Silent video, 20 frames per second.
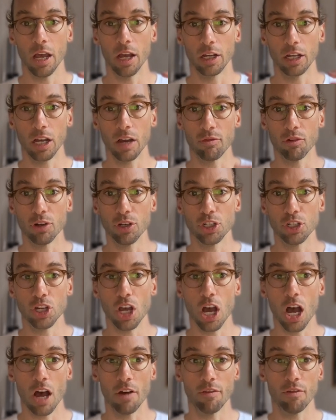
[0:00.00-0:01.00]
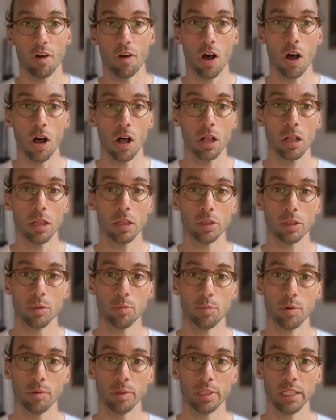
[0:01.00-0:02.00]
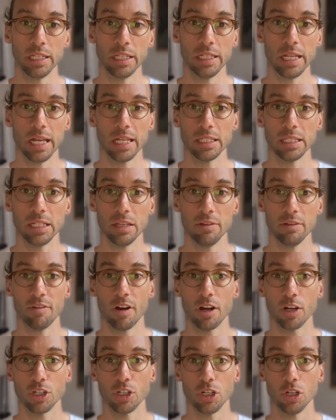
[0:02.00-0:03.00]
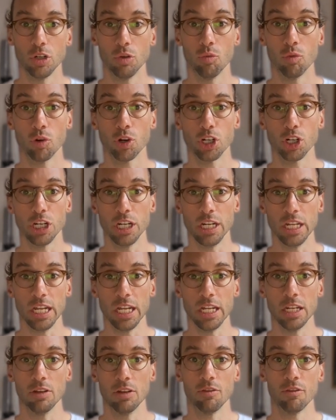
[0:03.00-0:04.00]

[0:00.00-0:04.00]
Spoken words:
coverage of all the probability density function we're going to need